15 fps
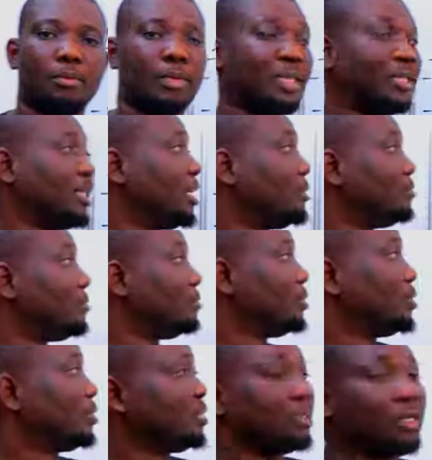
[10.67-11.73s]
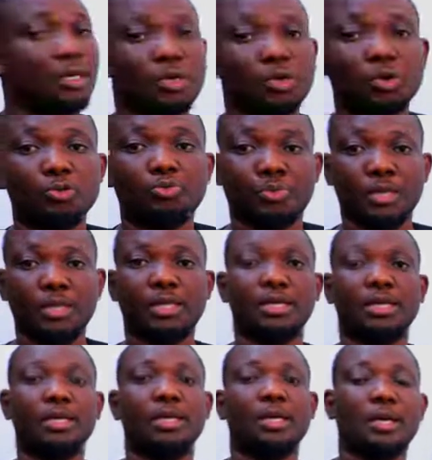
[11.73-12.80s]
My name is
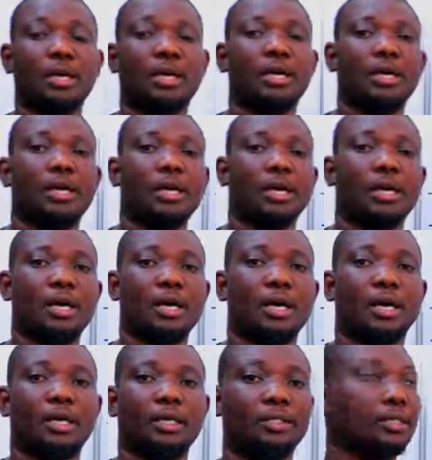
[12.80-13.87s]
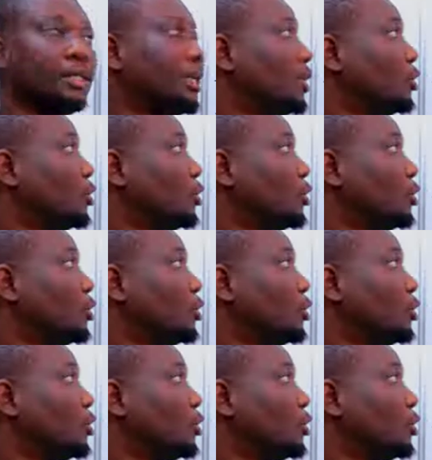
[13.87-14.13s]
Kopi, and